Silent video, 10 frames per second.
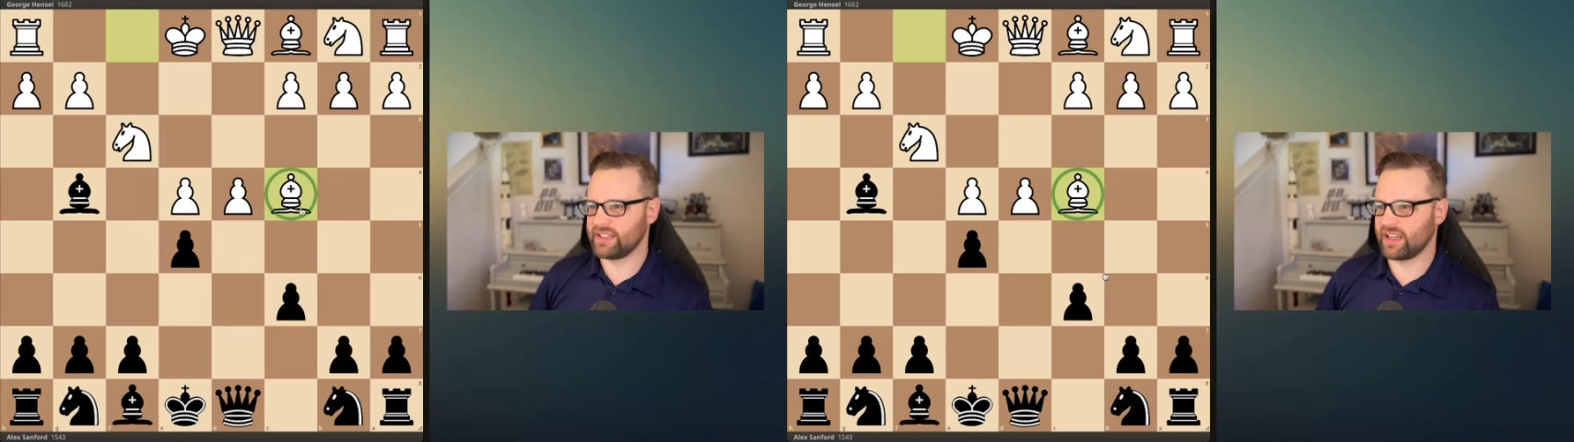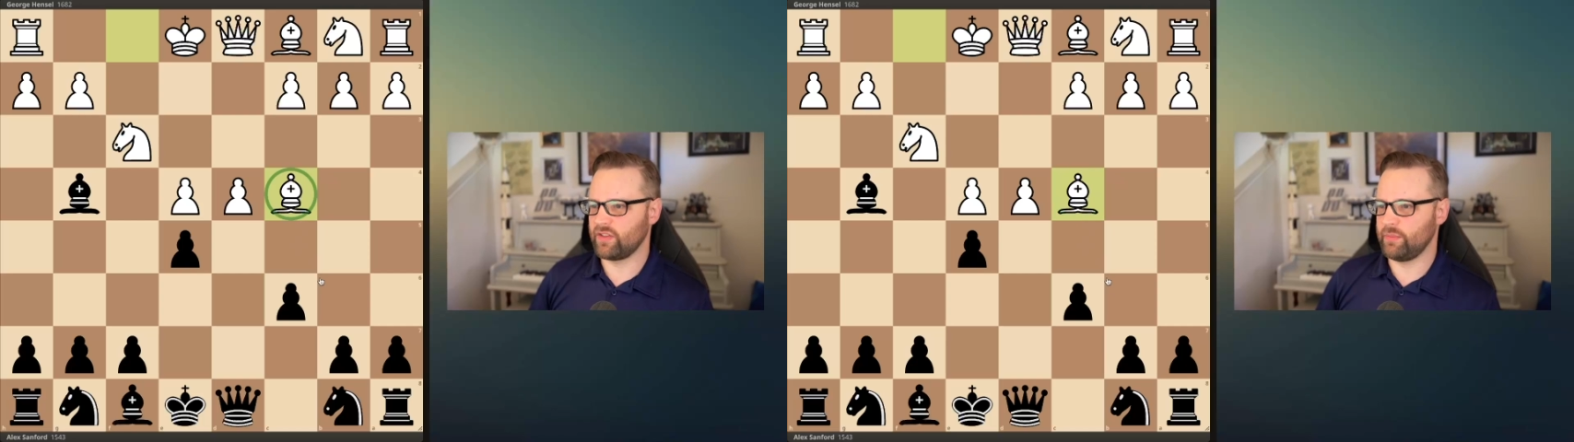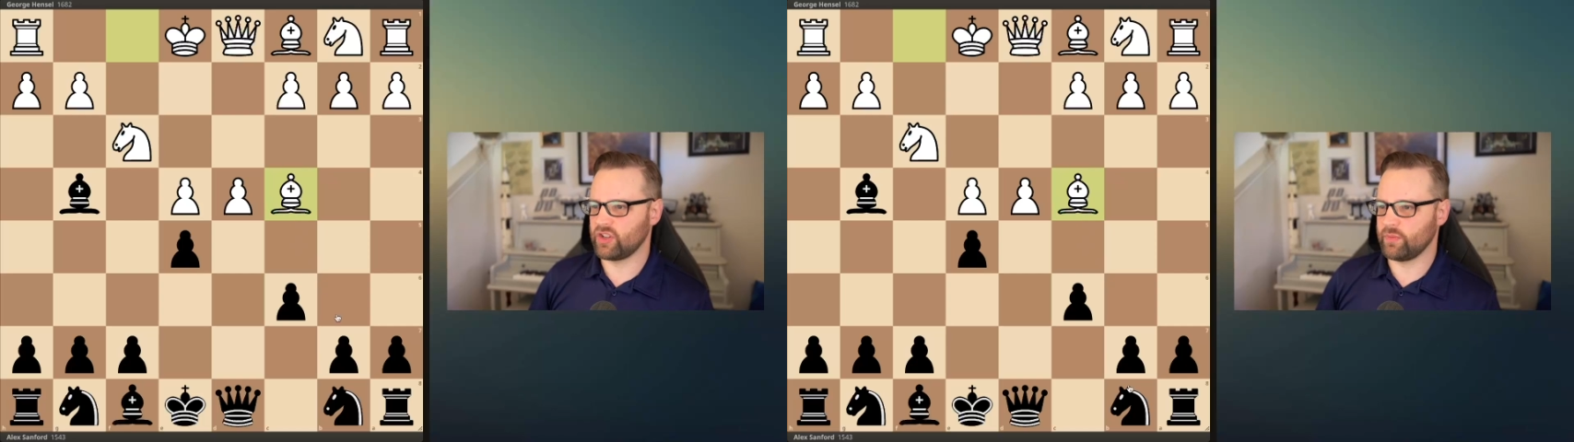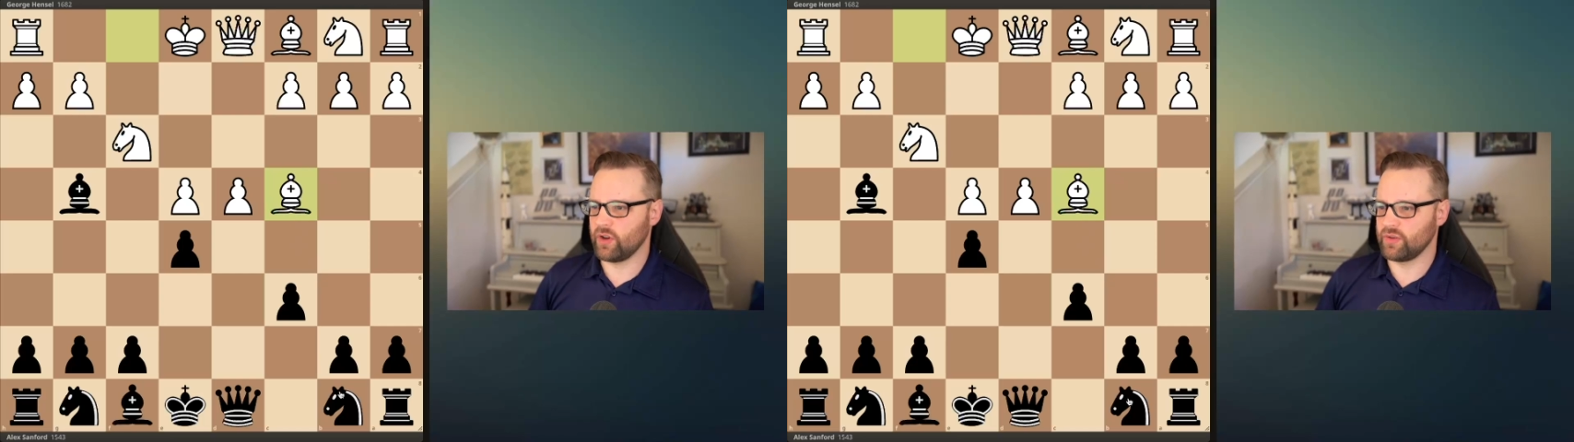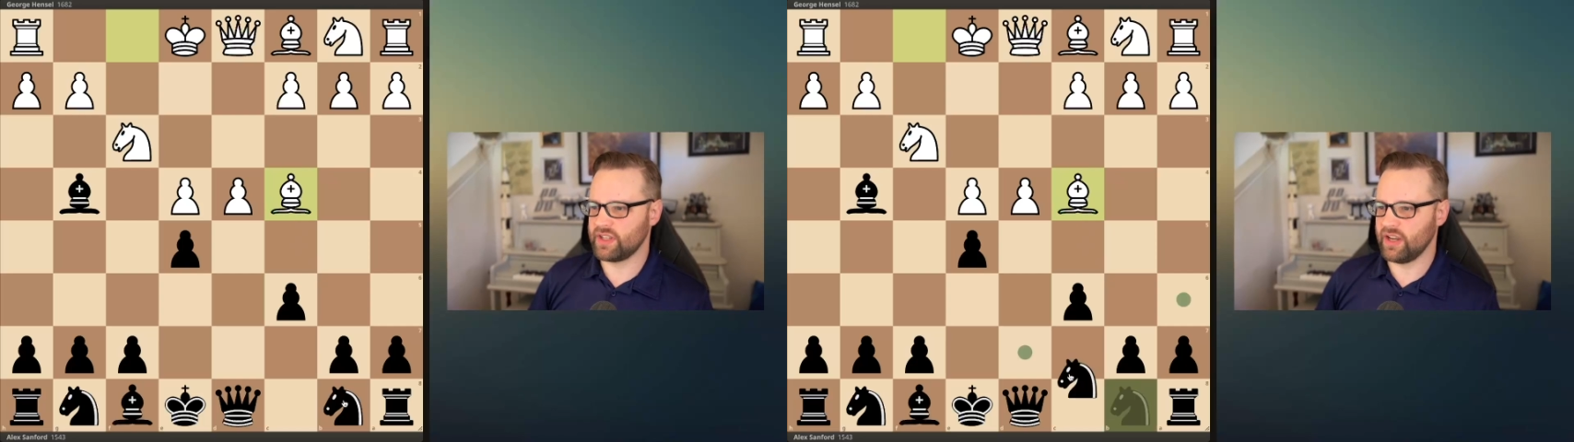Like, if the bishop
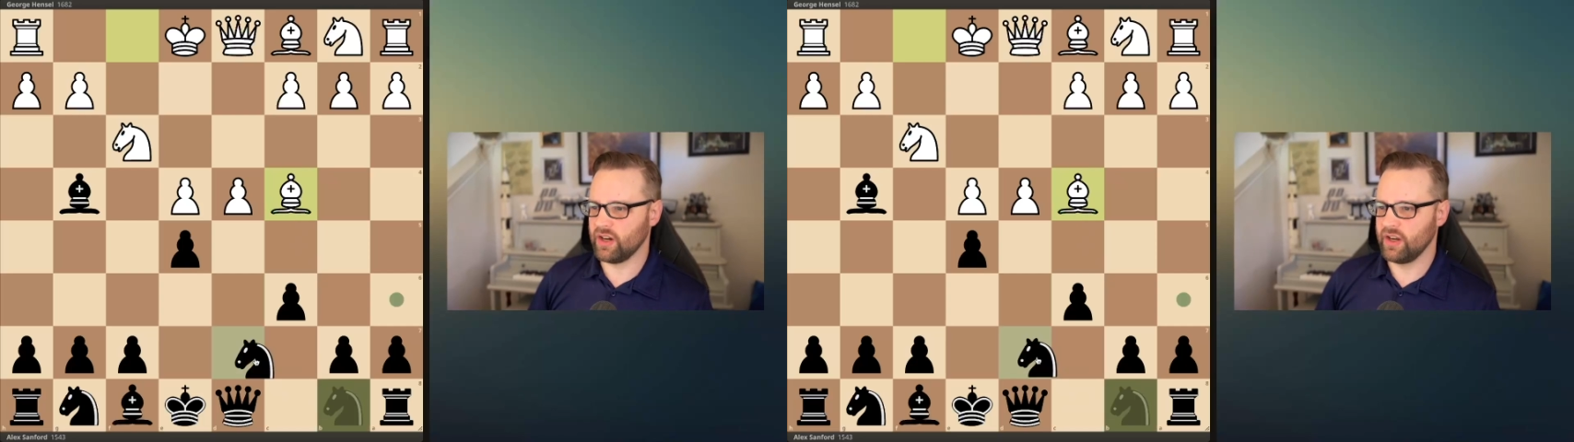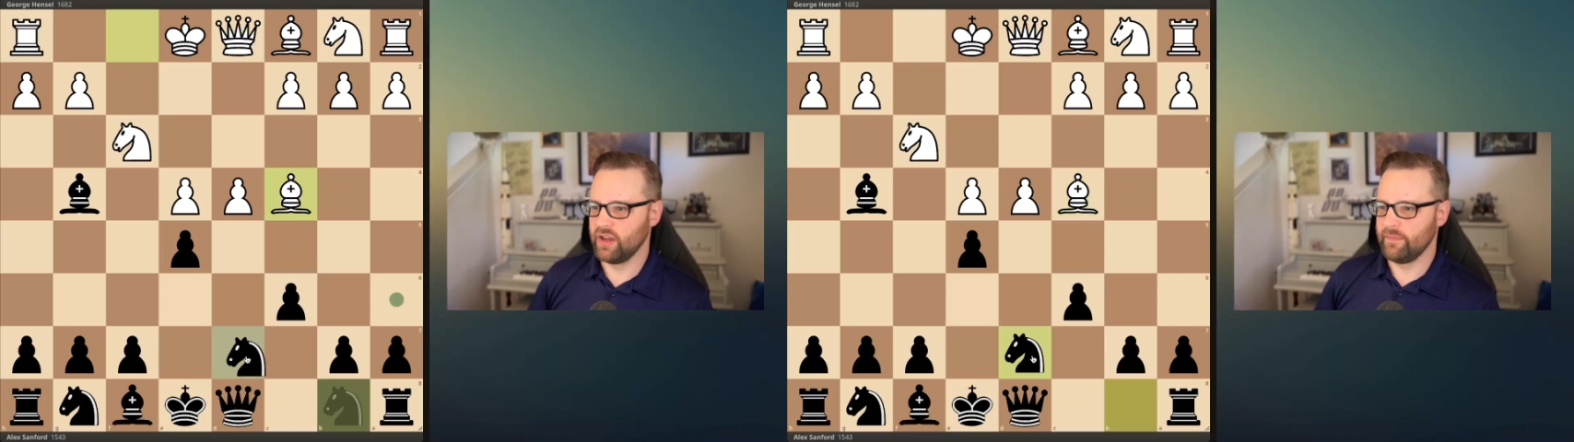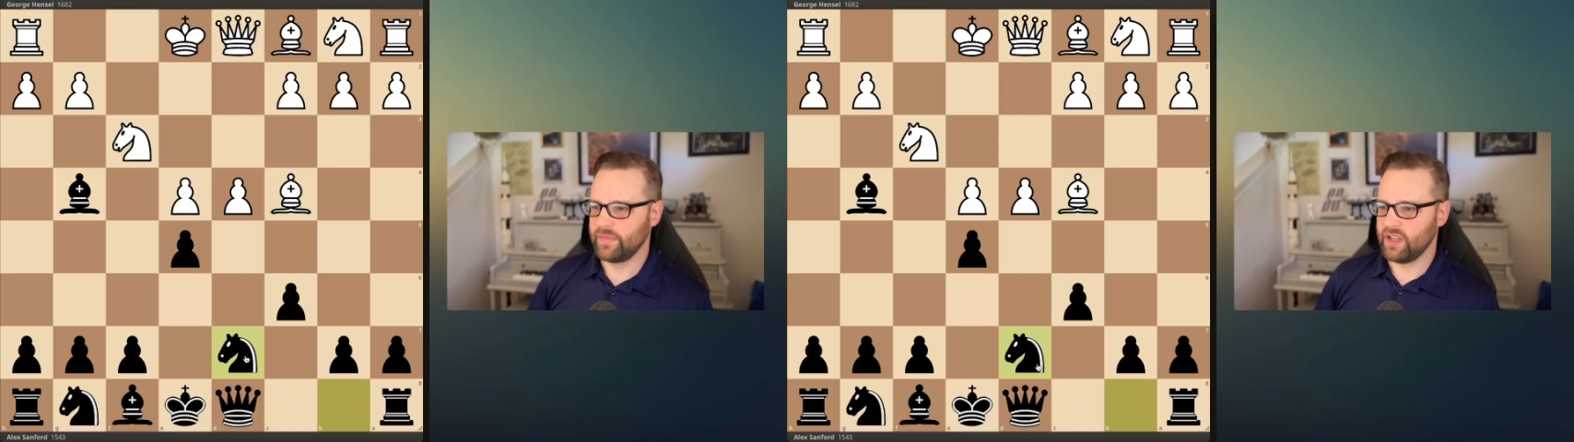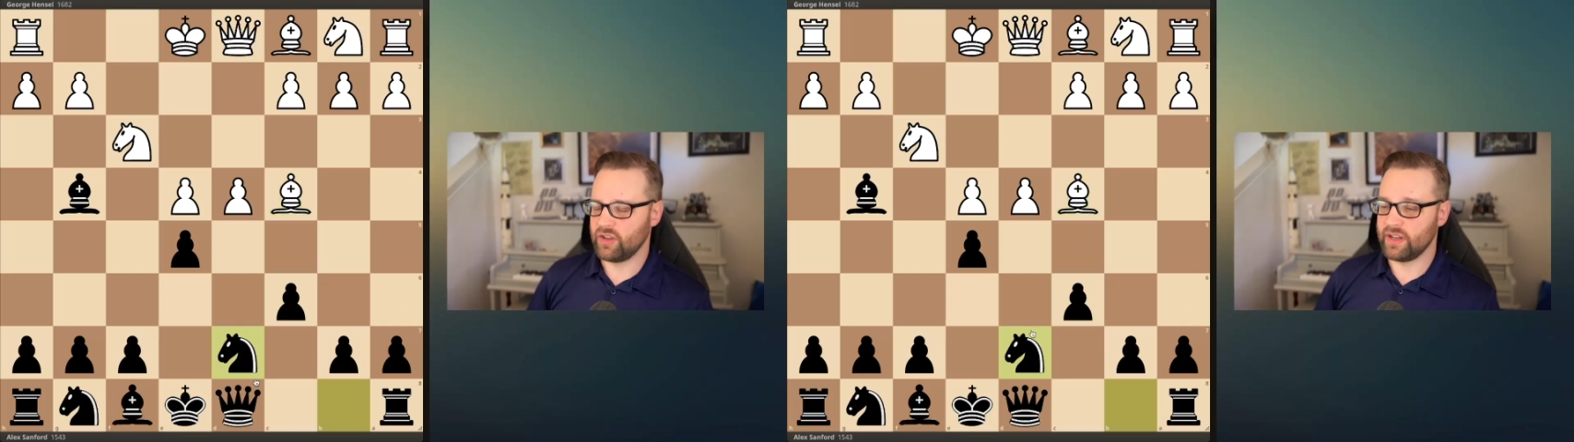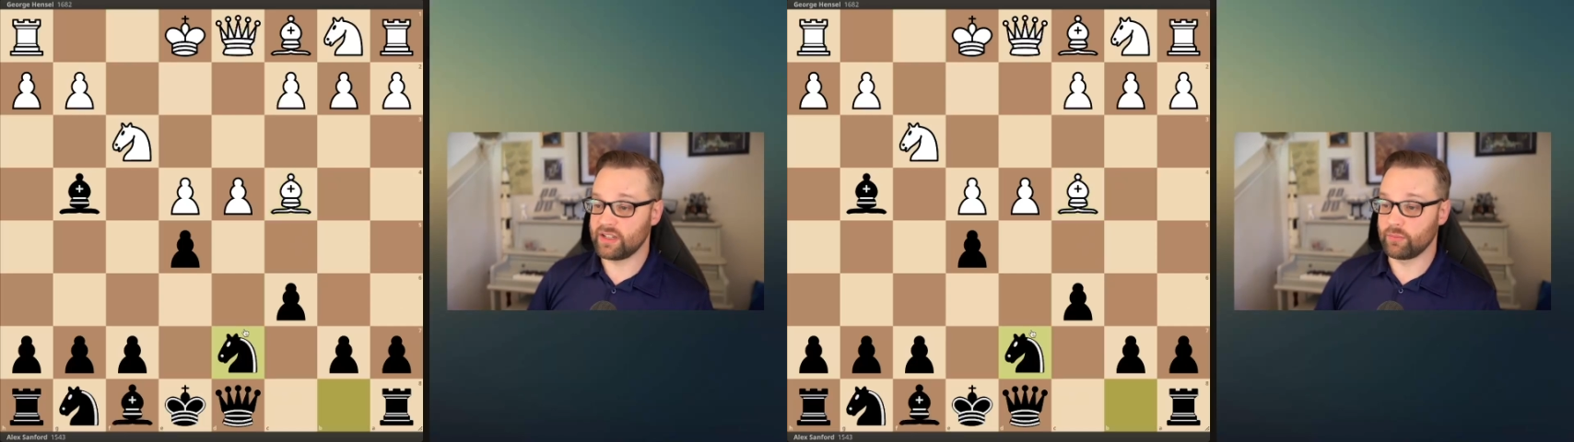goes here, you
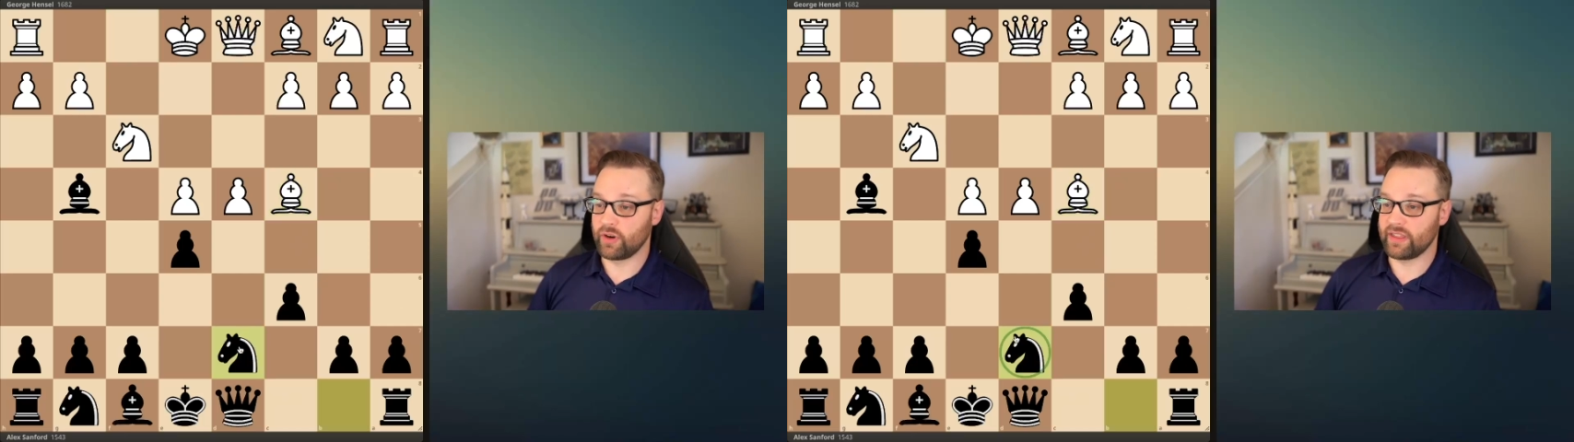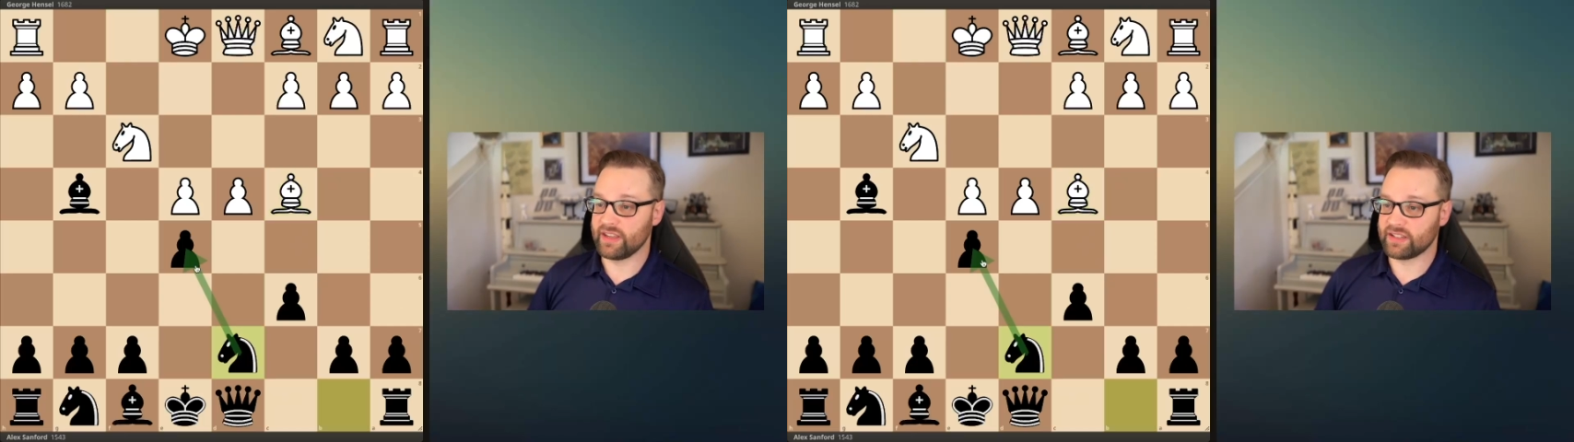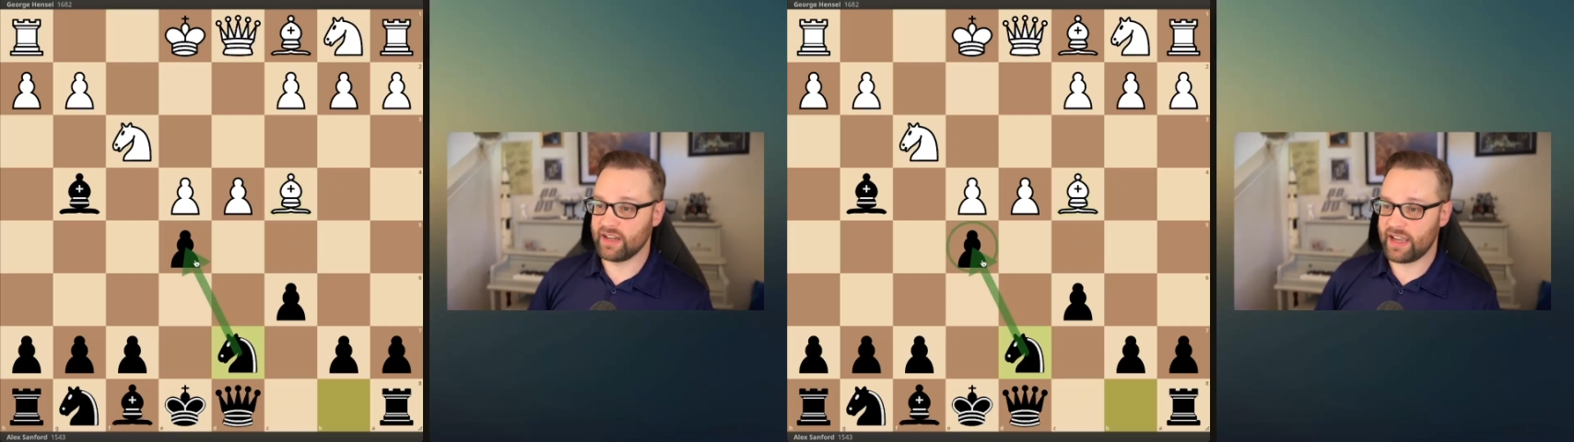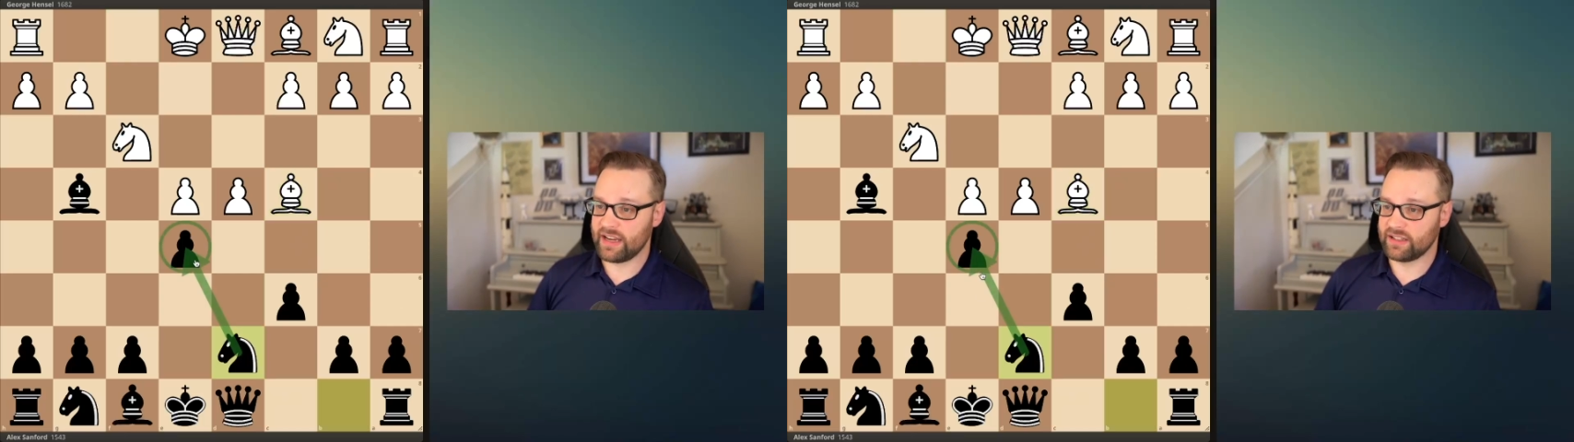need to bring this knight